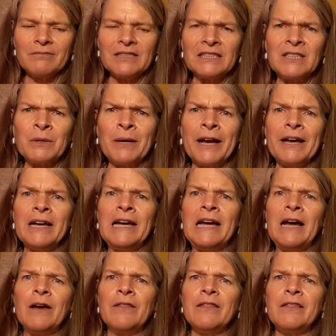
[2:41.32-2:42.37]
So
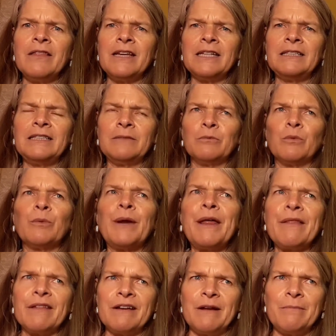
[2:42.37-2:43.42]
this
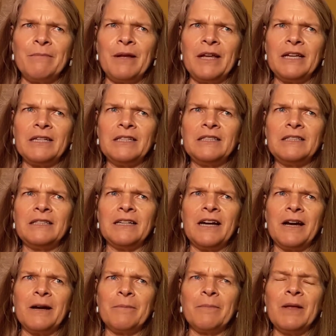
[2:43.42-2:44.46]
rhythm is
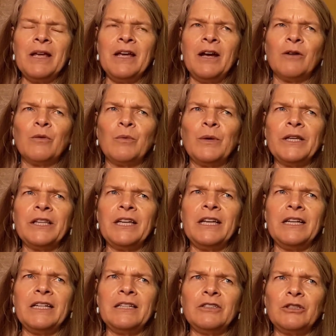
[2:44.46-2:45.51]
a
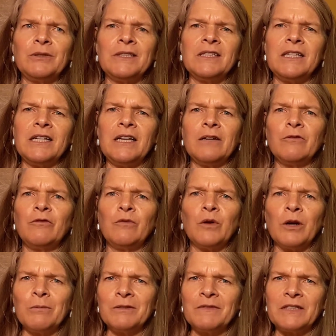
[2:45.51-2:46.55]
really interesting
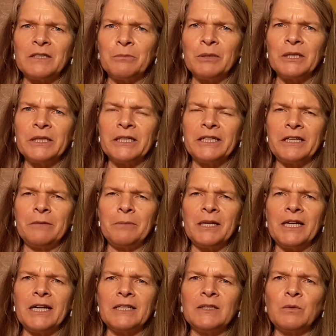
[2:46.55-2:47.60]
form of stability,
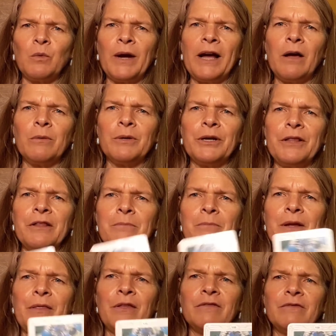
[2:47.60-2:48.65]
because while we're in the
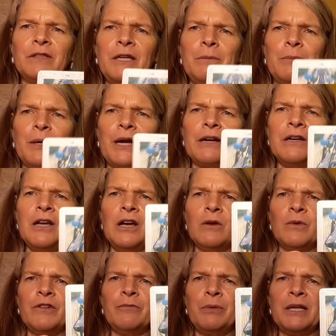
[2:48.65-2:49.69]
month of Libra,
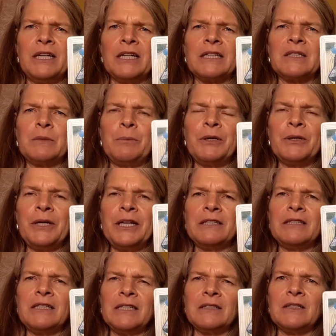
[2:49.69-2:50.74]
we've been
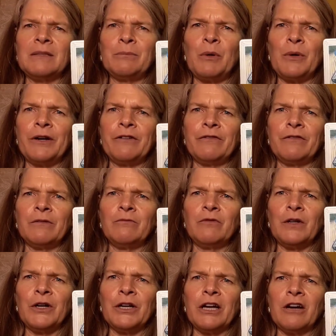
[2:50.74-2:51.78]
experiencing support from
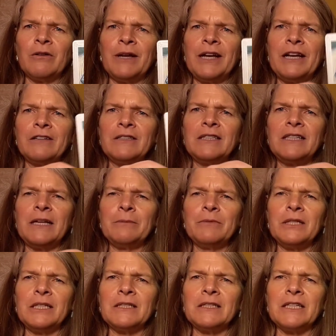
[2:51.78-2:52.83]
Virgo, and now the same
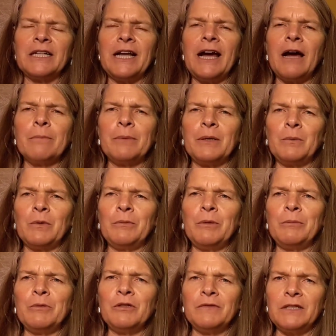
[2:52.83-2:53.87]
thing's going to happen when we
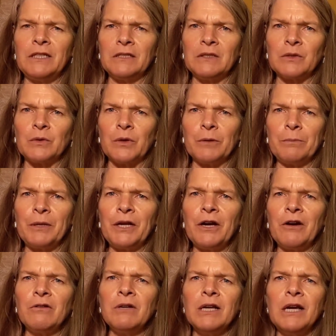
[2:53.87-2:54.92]
move into
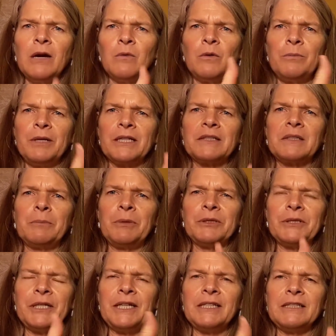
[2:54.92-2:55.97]
Scorpio. We'll be
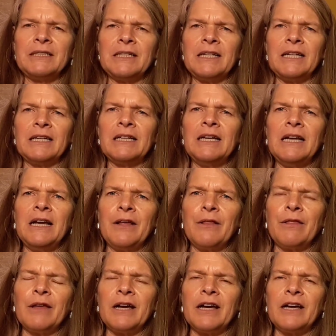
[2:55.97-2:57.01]
experiencing
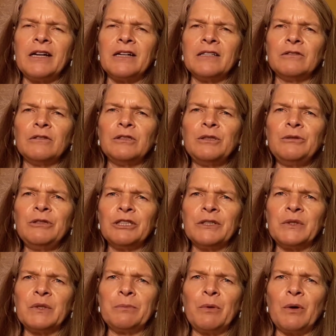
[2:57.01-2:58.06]
the lunar
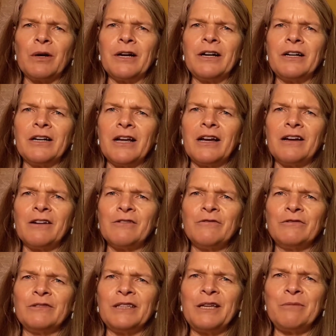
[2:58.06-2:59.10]
support
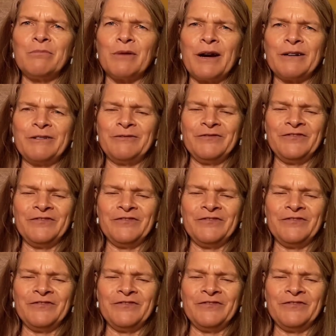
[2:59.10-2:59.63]
of Libra.